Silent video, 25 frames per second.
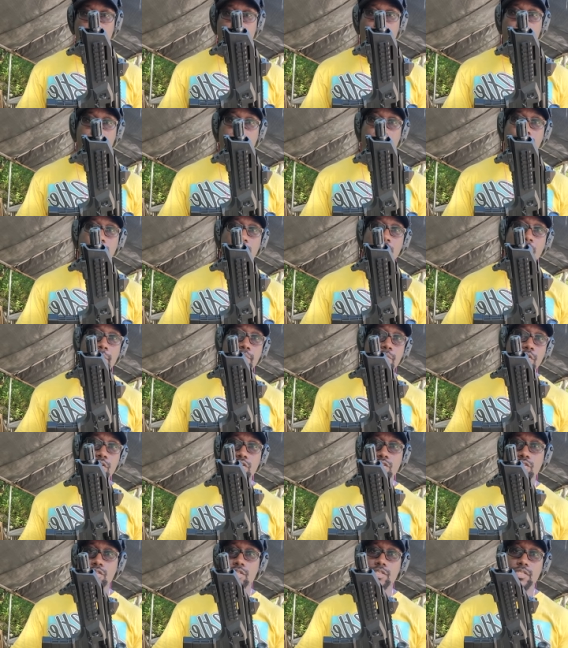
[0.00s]
um, not
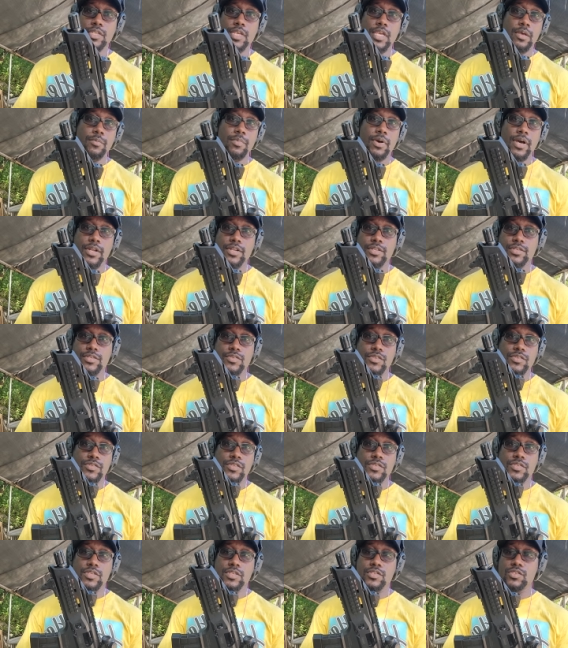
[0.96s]
much to say about this.
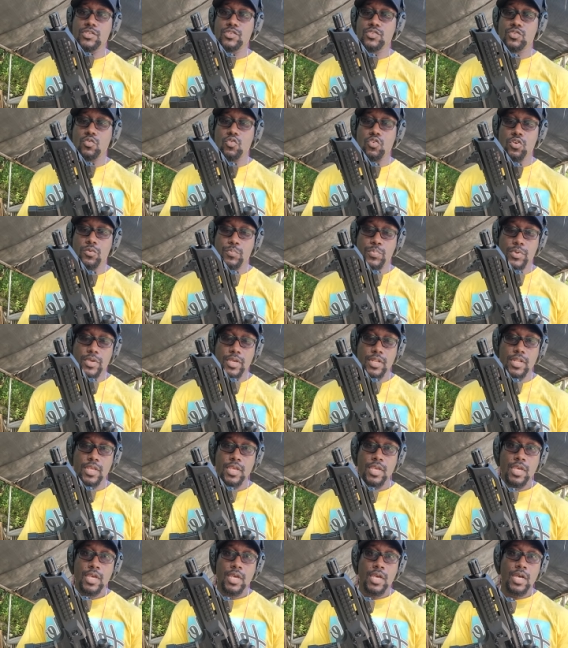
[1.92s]
This is CZ Scorpion.
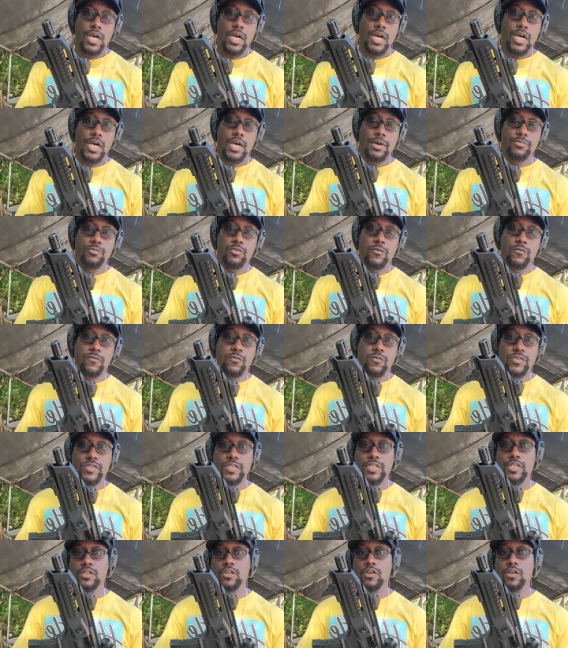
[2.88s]
Um, you've
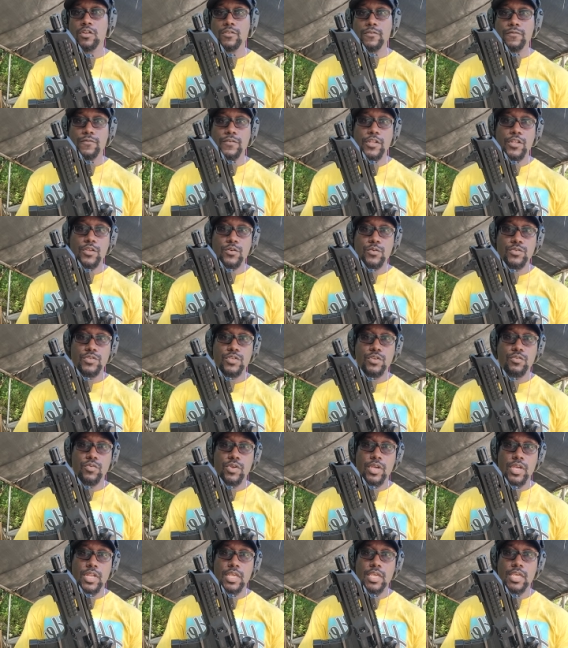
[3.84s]
seen all the videos
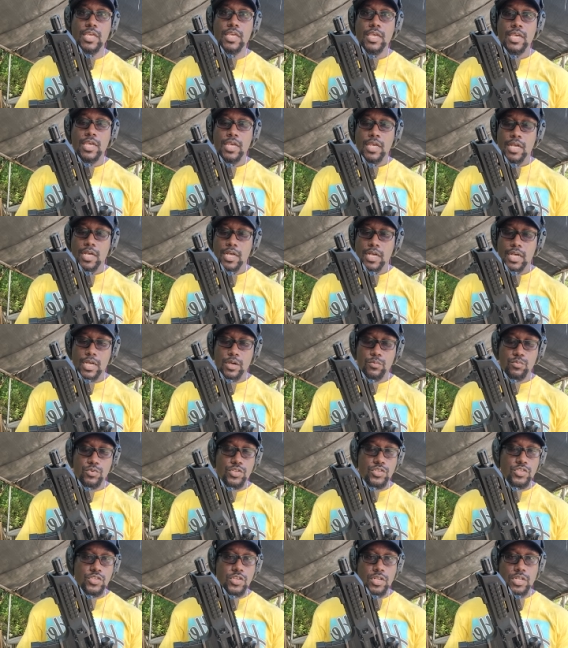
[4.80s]
already. Uh,
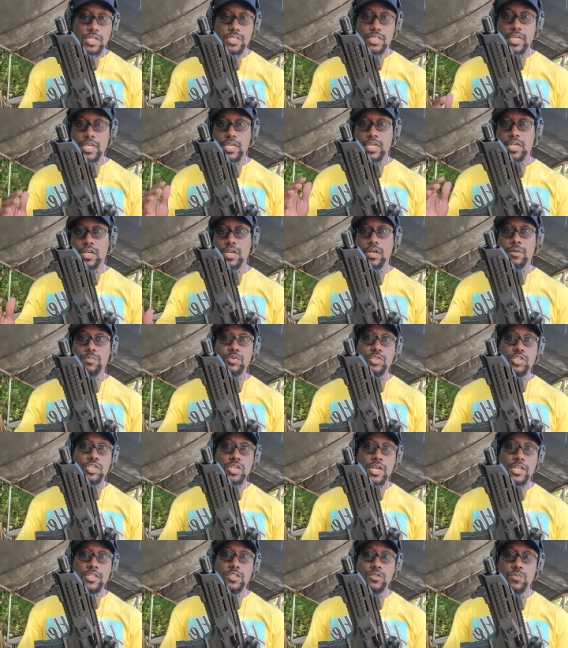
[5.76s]
we're just going to take a couple
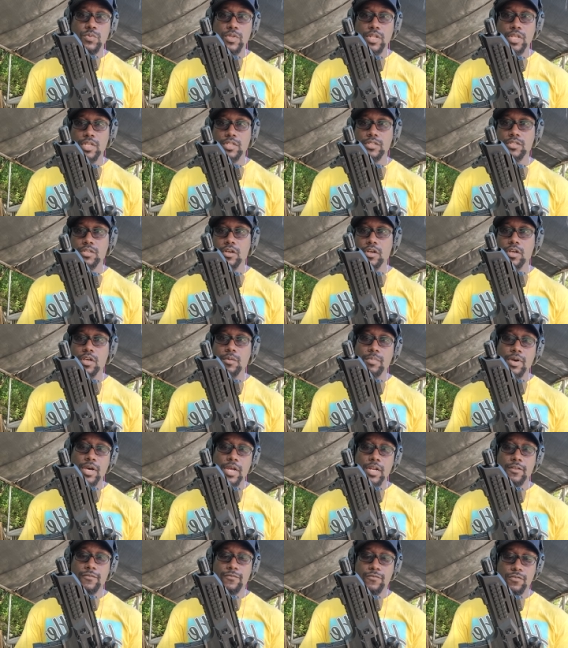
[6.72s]
shots with it, talk
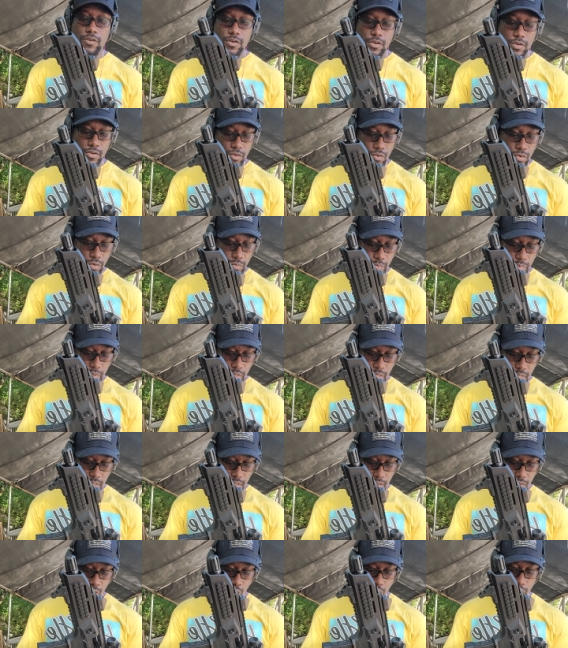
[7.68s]
about it for a little
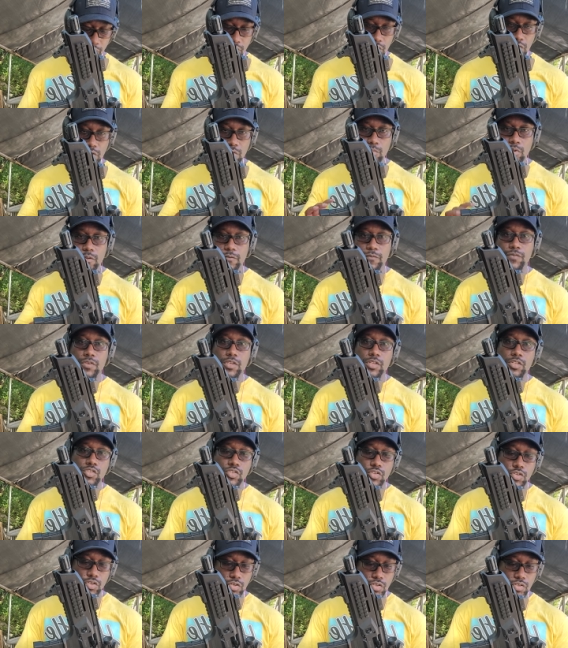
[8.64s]
bit, go over some of the
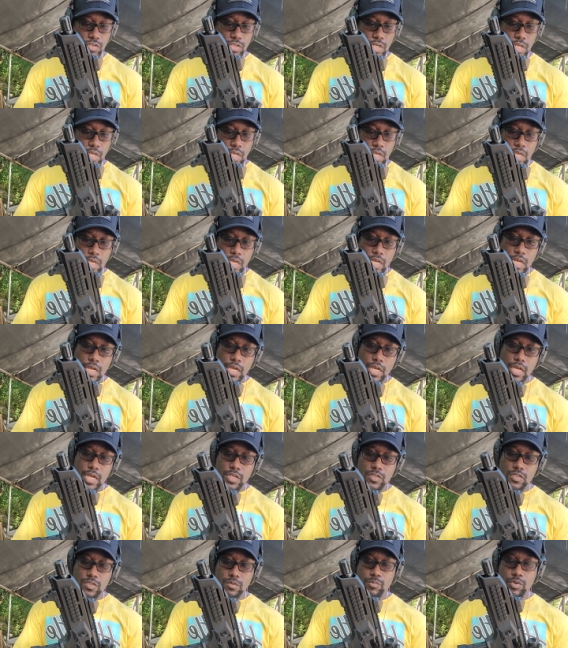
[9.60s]
features,
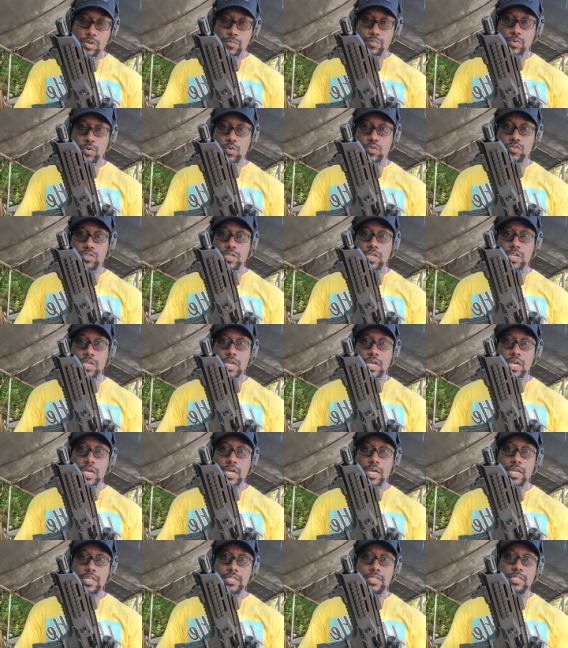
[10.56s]
uh, some of the pros and
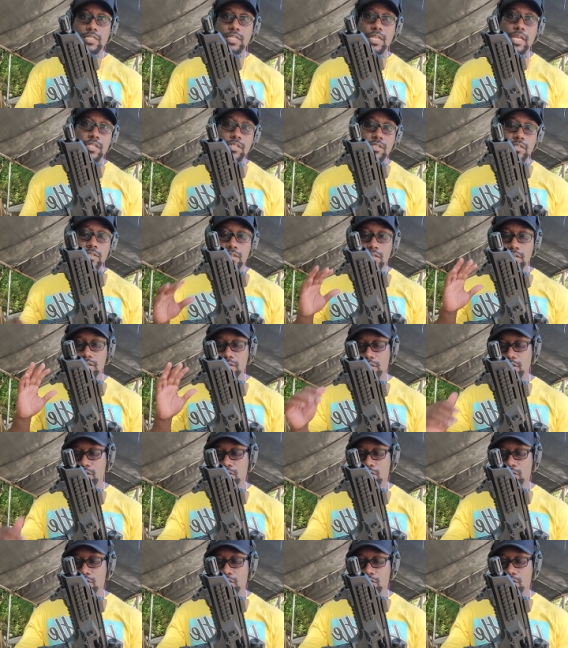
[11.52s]
cons, not to,